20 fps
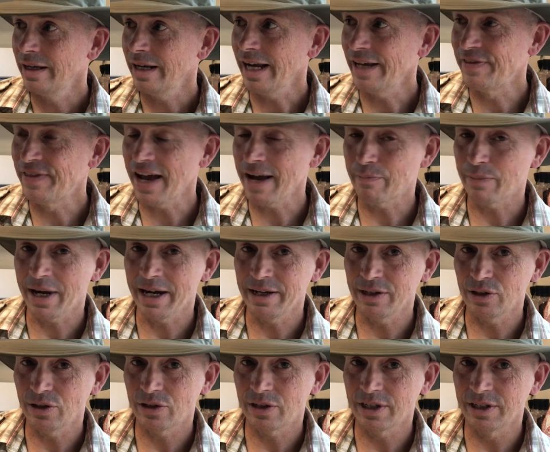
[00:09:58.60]
And that
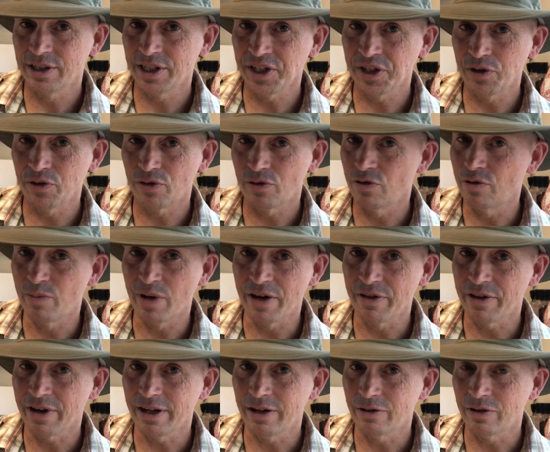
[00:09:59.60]
might continue through the
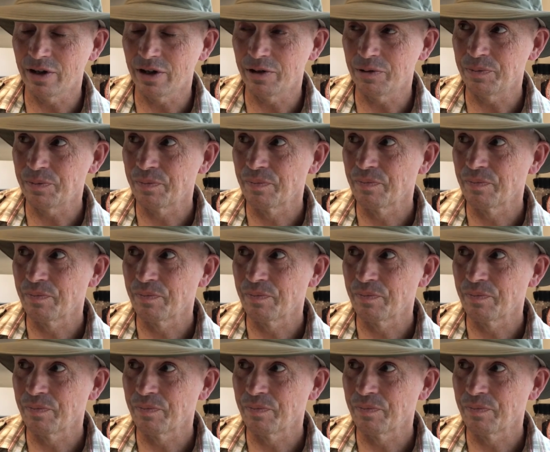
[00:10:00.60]
month, I don't know.